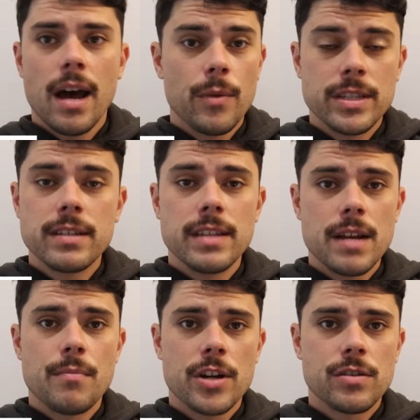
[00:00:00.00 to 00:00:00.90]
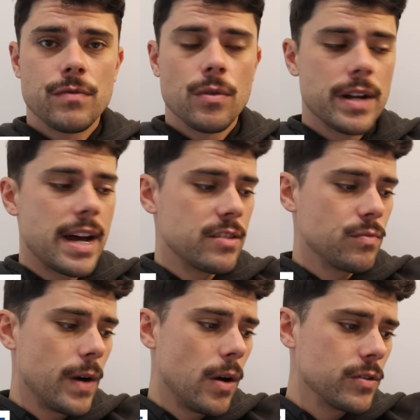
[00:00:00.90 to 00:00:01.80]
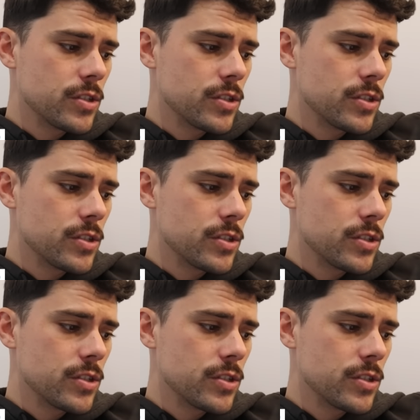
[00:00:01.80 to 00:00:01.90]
We did need a pressure forward as well.